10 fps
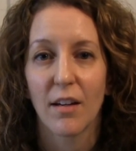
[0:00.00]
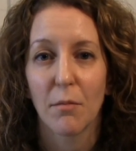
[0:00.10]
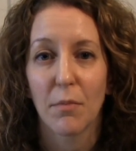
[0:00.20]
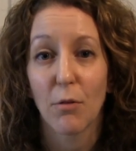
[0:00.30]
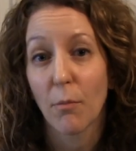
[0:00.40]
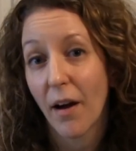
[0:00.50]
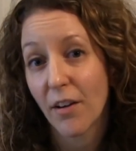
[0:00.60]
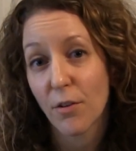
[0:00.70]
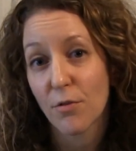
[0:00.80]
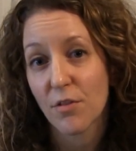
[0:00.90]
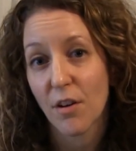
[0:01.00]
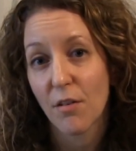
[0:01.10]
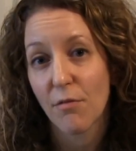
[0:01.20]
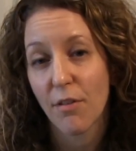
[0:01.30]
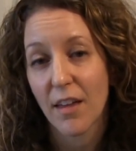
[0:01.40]
can be reminders
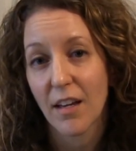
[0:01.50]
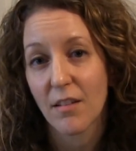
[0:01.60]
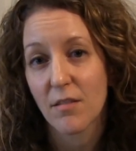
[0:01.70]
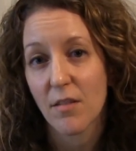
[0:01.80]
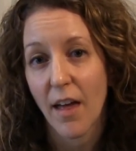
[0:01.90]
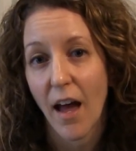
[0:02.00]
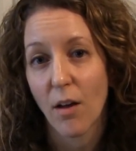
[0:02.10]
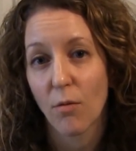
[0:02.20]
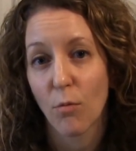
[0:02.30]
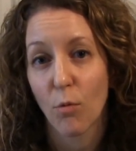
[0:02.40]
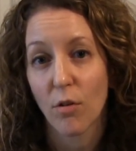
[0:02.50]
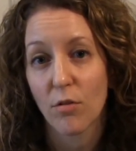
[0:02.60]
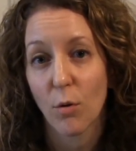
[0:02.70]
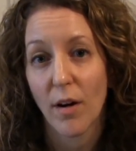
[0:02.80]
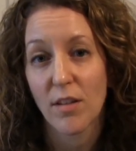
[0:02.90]
of things that
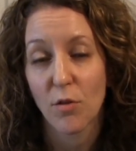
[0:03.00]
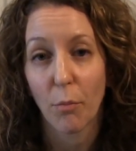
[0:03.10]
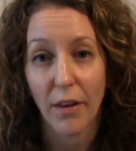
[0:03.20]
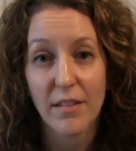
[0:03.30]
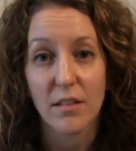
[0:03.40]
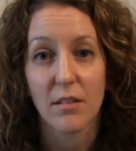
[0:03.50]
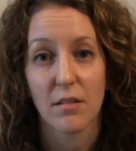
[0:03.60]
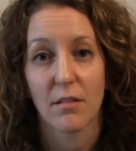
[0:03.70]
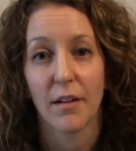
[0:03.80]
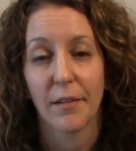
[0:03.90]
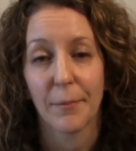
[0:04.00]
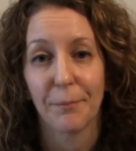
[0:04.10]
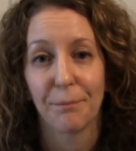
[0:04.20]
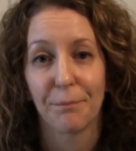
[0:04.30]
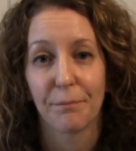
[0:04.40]
weren't quite so pleasant.
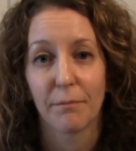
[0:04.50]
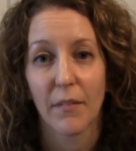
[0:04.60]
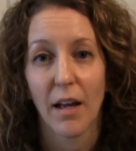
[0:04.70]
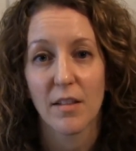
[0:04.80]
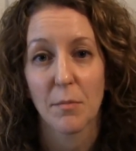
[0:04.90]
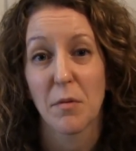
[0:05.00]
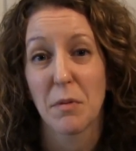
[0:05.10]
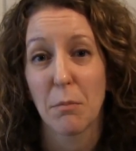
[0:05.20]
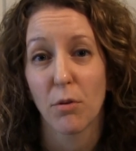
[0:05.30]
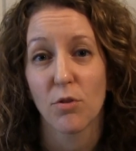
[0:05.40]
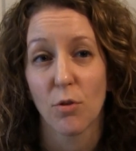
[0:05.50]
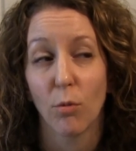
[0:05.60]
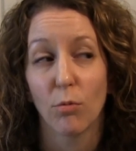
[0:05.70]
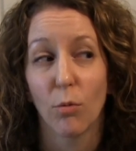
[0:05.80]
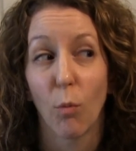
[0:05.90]
And sometimes people
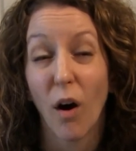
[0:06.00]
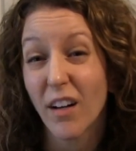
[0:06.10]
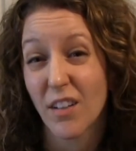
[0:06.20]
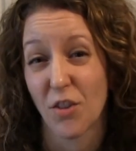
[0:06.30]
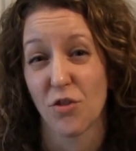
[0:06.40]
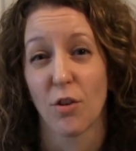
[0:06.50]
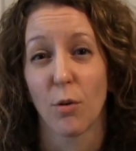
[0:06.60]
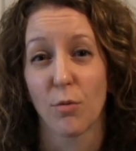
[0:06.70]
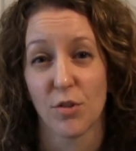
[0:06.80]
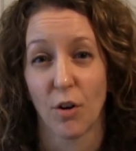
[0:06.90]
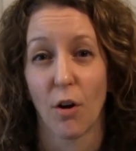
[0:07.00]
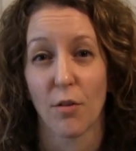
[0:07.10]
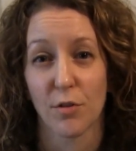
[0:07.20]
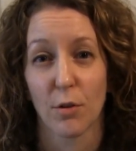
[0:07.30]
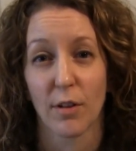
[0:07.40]
don't want to touch their own
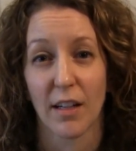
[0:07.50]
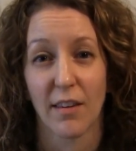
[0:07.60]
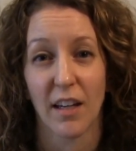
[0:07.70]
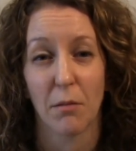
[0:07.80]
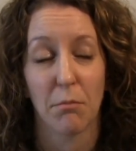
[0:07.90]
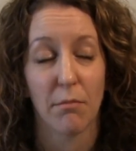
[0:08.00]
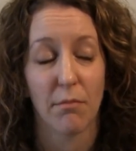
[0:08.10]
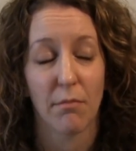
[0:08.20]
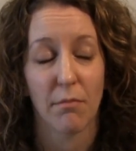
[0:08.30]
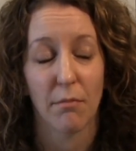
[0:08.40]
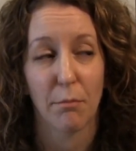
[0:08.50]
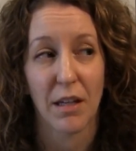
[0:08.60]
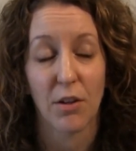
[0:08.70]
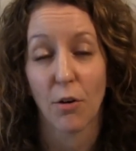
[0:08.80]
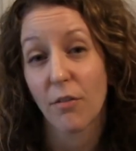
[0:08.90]
scars, or they can
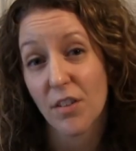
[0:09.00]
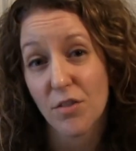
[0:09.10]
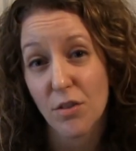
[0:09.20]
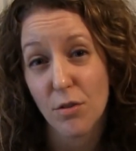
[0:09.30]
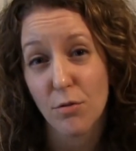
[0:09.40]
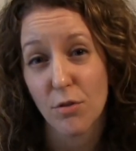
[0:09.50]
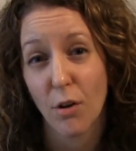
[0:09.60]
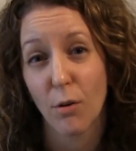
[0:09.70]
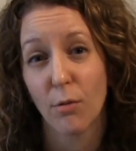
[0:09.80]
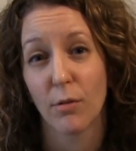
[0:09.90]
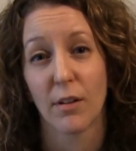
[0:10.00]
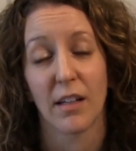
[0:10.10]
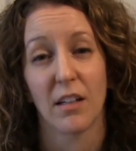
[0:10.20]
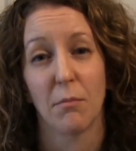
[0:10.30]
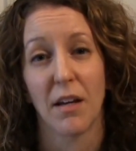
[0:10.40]
be nervous to do so, or it
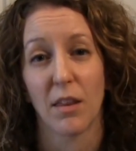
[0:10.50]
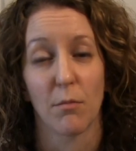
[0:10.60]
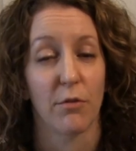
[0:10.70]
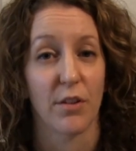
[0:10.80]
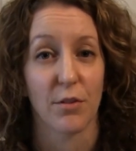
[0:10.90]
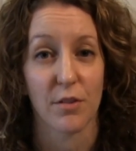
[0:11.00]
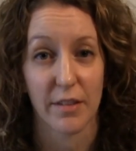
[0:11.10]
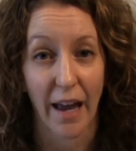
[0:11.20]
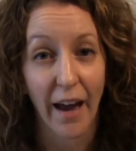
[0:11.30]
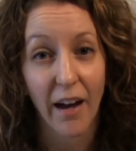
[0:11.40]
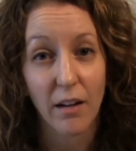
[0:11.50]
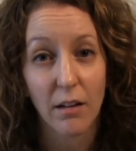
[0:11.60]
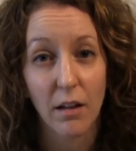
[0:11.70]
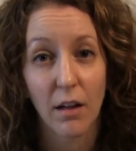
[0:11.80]
can make them feel sad.